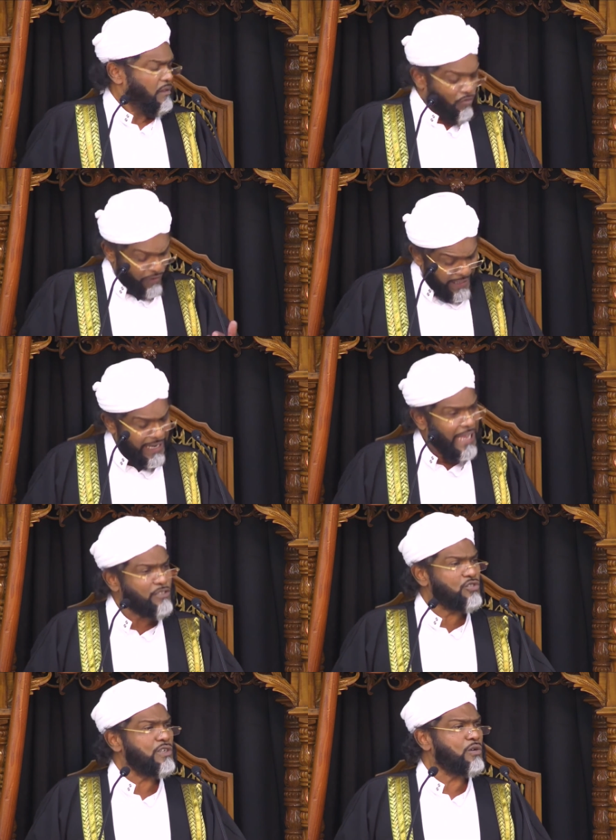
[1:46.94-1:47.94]
Read
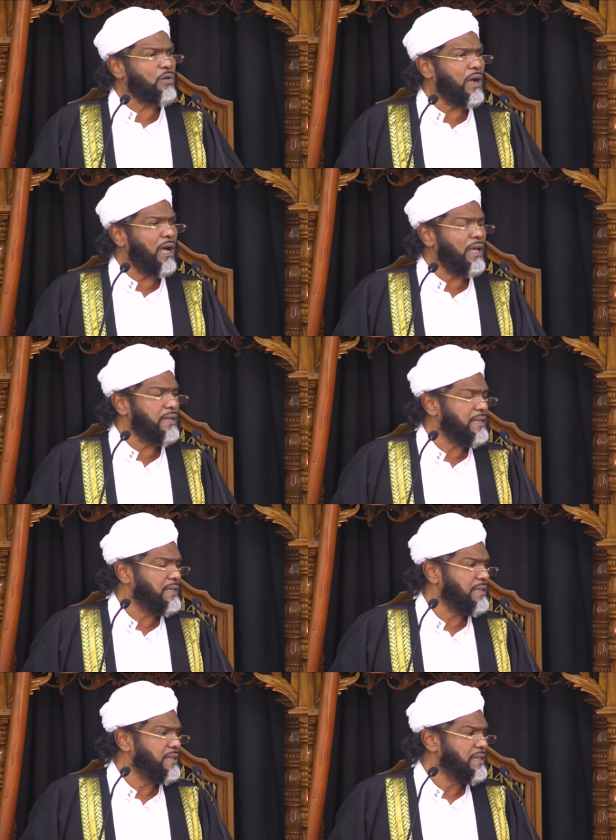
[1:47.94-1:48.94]
extra Quran.
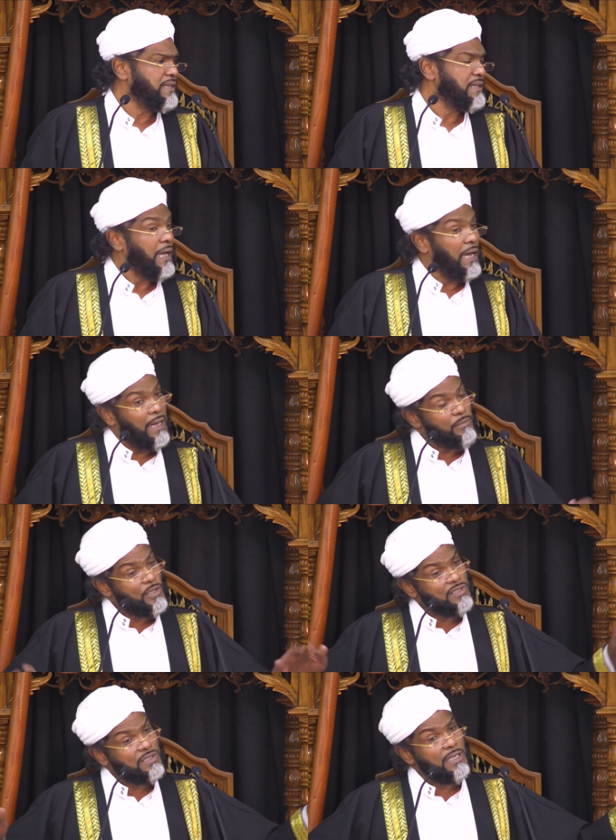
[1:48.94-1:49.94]
I'm
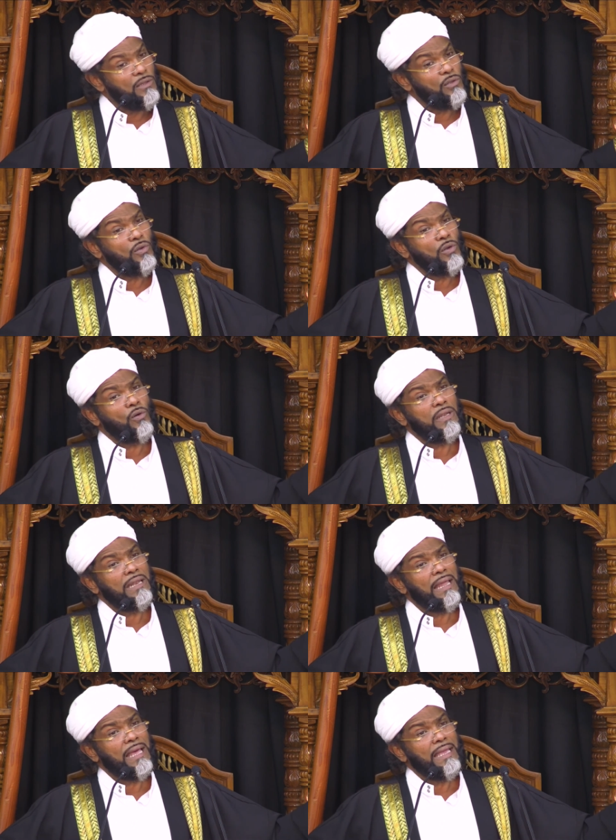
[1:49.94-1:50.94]
not saying don't go
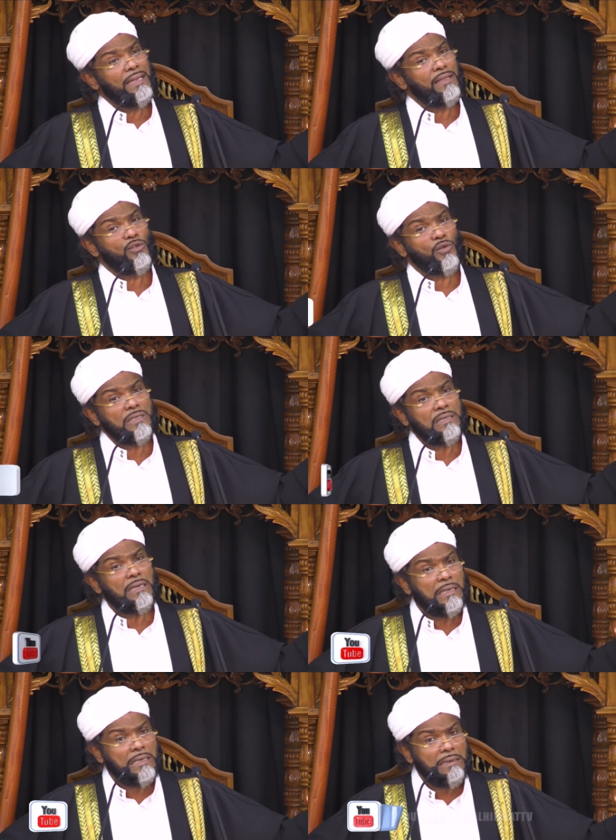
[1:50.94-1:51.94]
online and don't
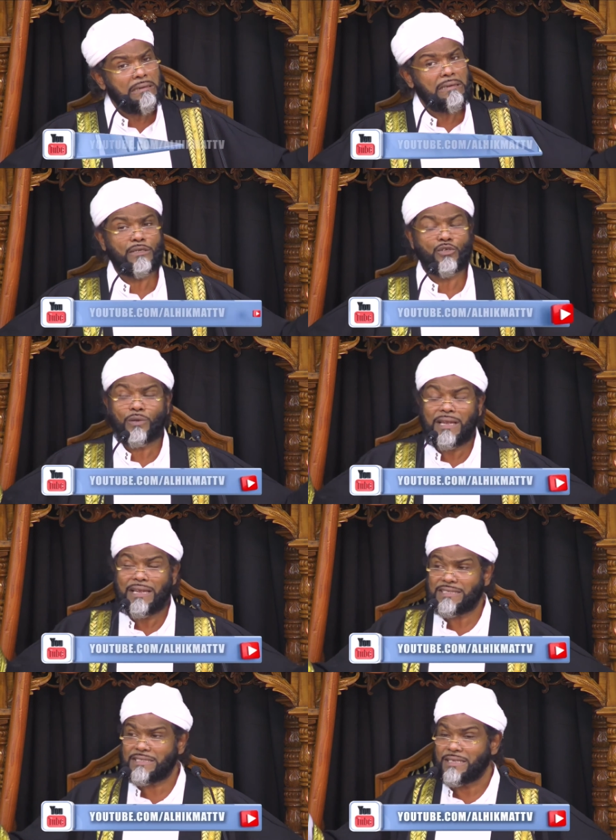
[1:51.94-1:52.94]
learn and don't
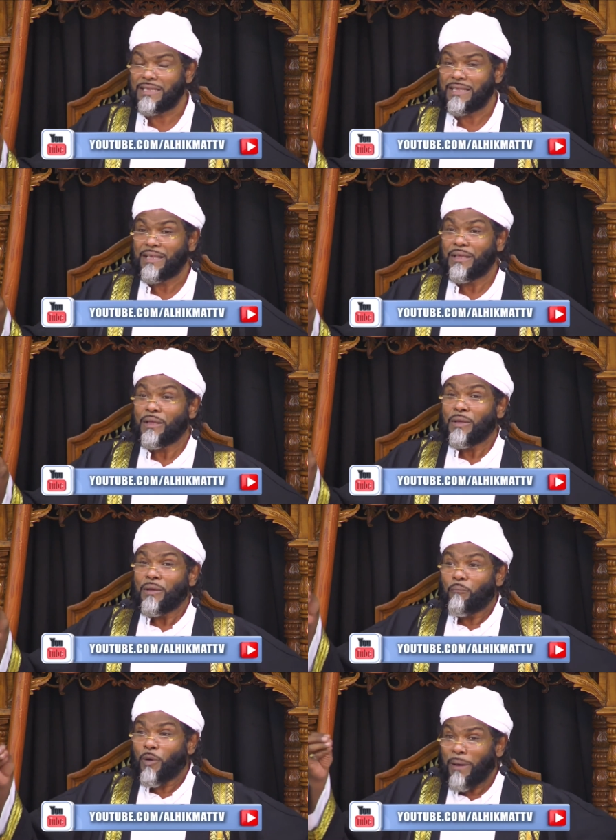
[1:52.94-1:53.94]
listen.
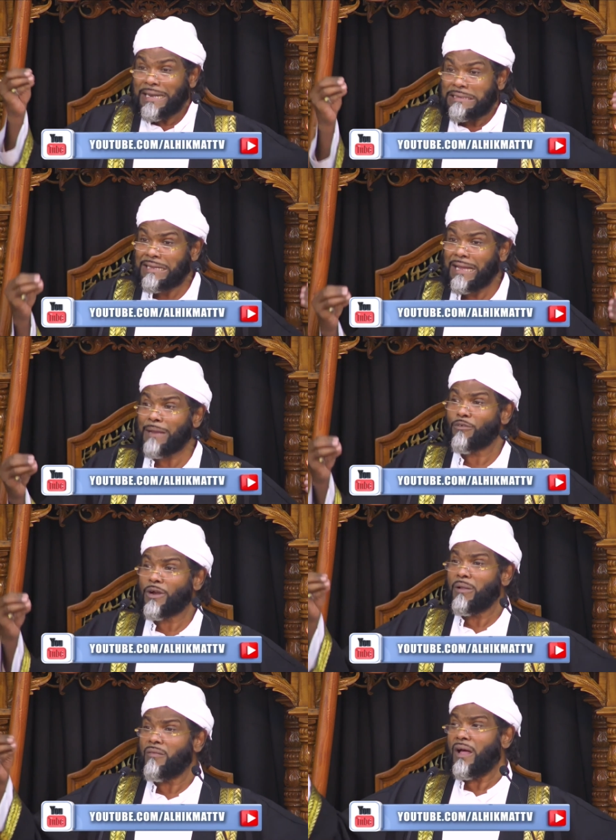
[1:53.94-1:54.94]
But by the time
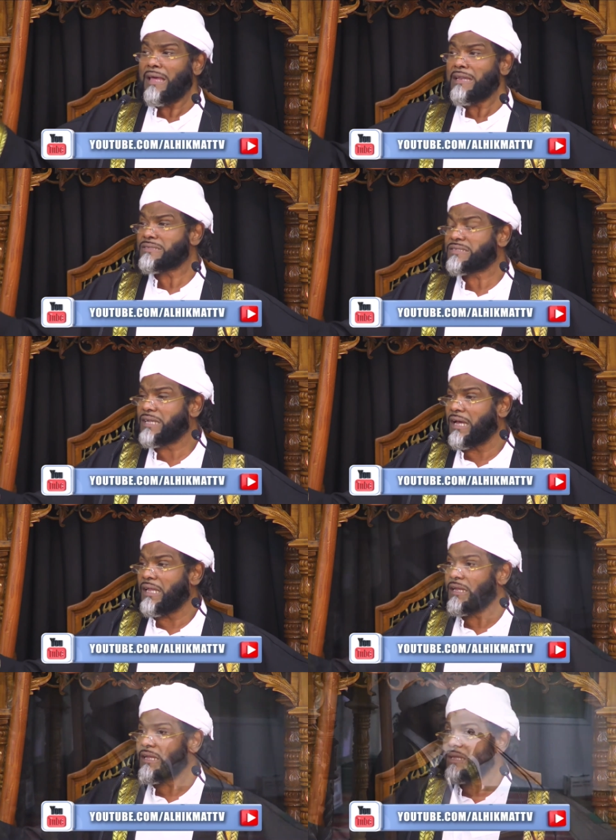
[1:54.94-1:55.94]
Ramadan is
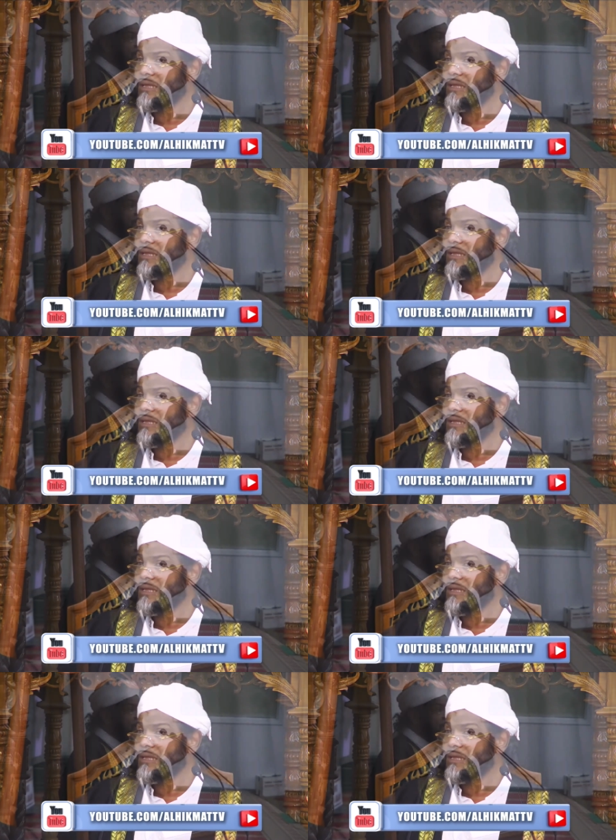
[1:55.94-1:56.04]
done,